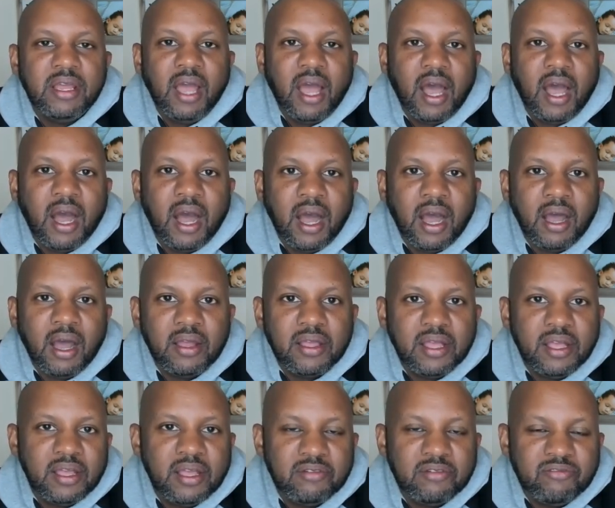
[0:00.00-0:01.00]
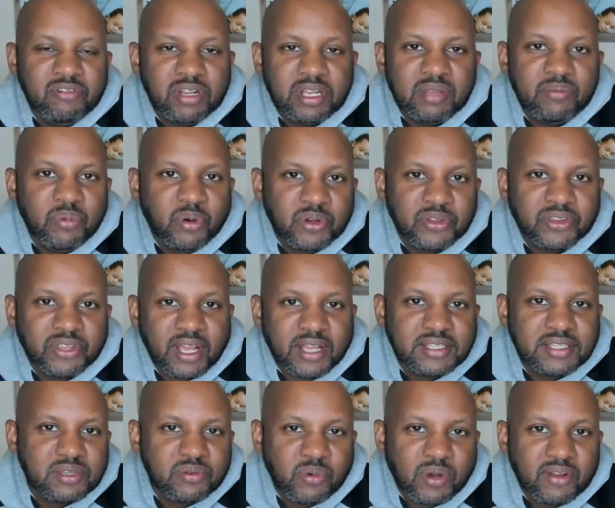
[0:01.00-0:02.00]
It really boils down
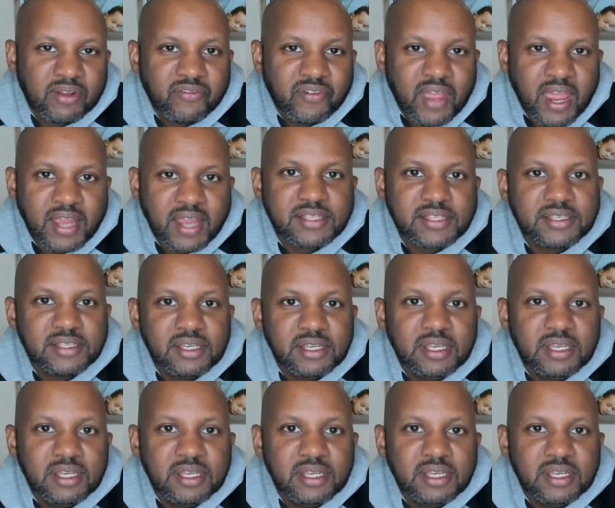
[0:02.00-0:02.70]
to one fact: